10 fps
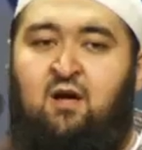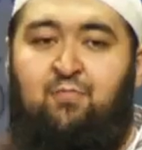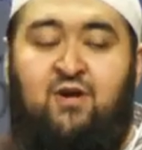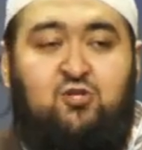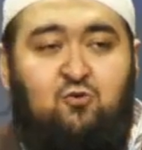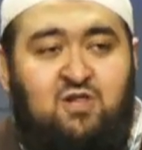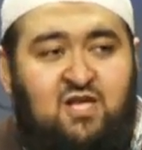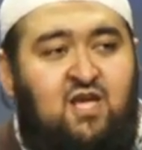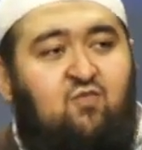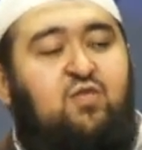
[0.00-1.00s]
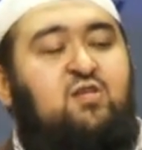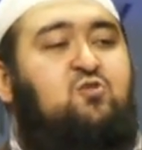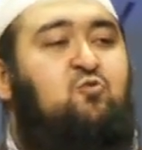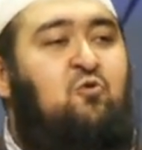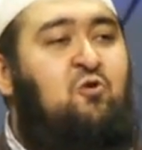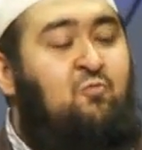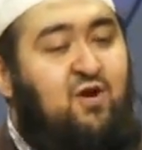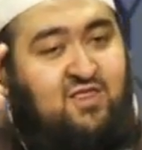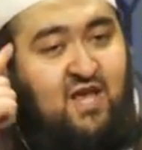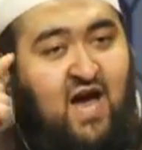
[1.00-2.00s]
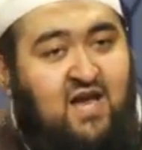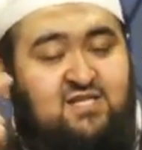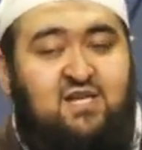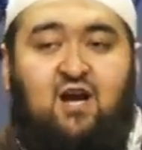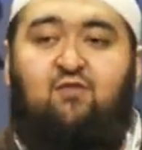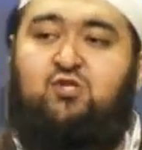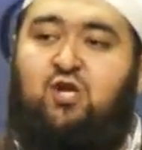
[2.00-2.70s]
but you leave this room with the idea of